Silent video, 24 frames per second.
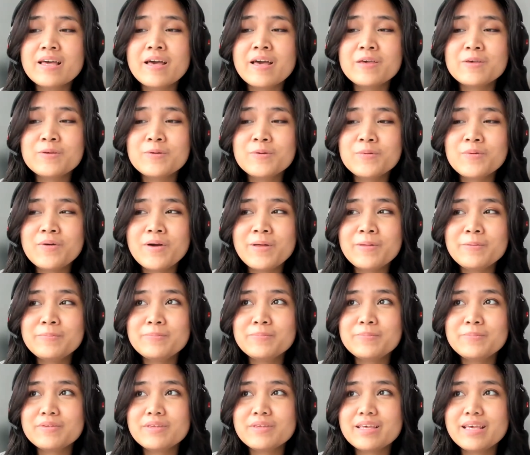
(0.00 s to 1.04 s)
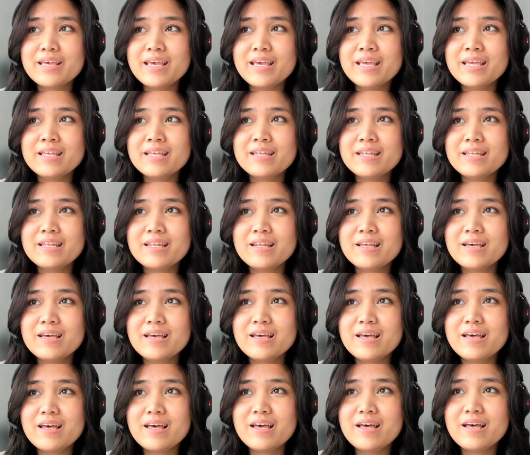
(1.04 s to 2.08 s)
I grew up in
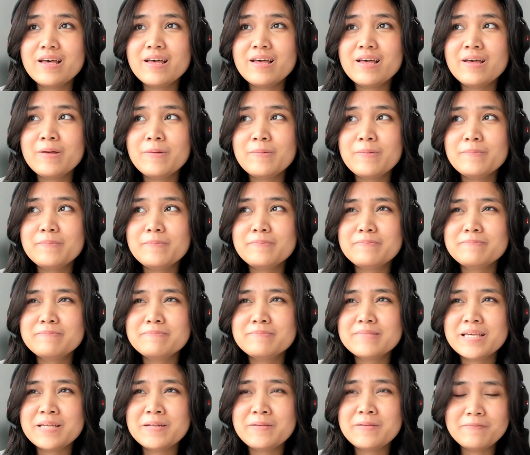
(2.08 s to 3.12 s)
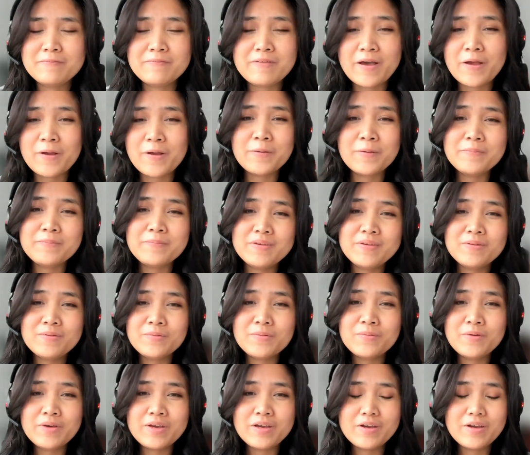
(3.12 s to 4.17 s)
an environment
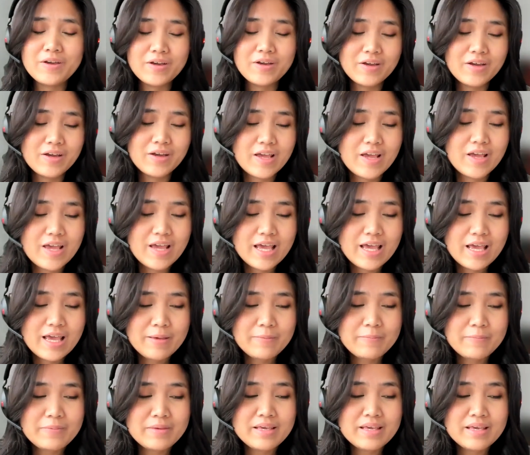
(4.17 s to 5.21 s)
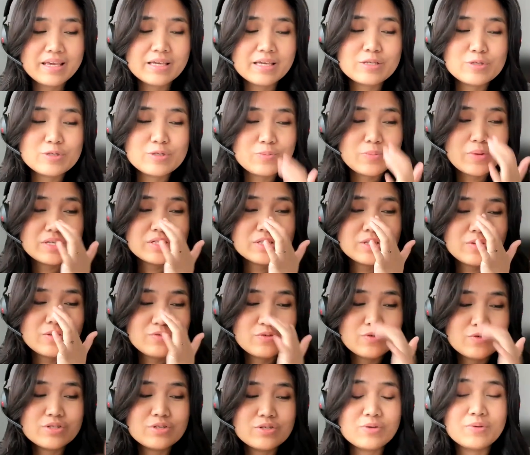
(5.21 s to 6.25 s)
where being
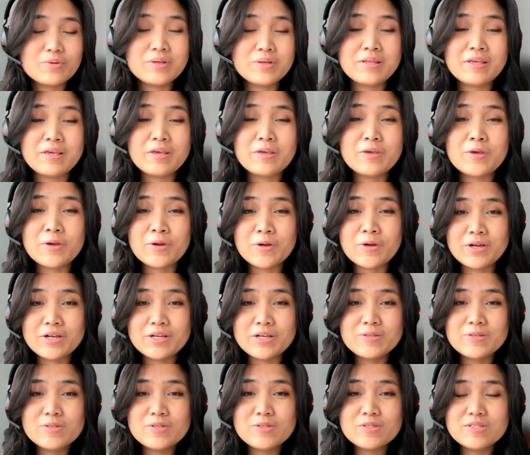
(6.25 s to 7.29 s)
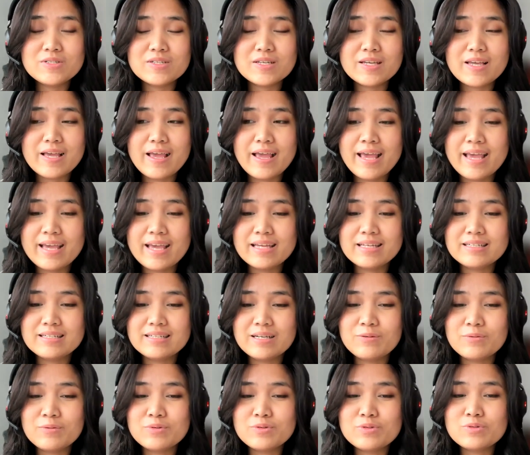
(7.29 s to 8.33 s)
expressive wasn't really encouraged, and
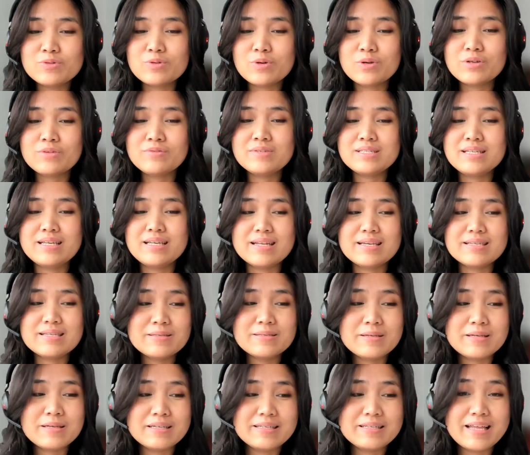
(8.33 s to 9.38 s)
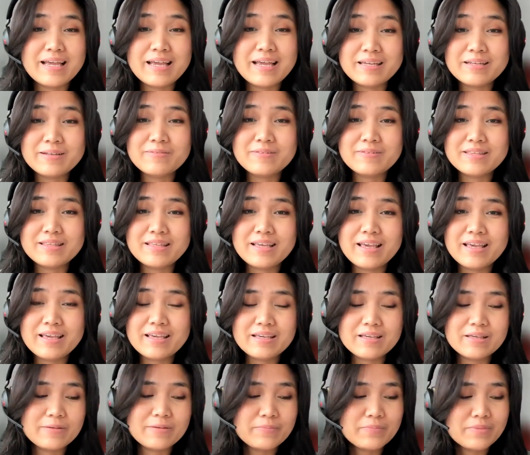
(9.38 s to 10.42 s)
it was sort of seen as a negative
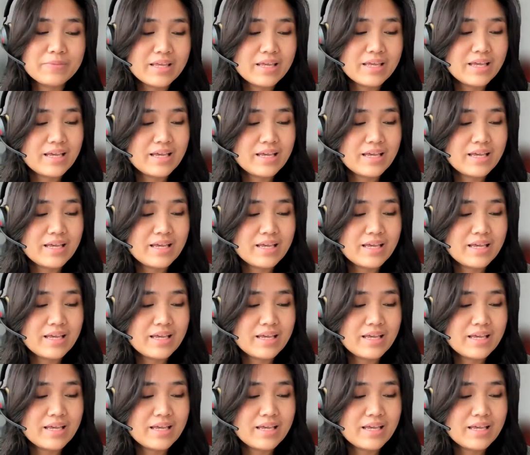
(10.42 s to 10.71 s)
thing.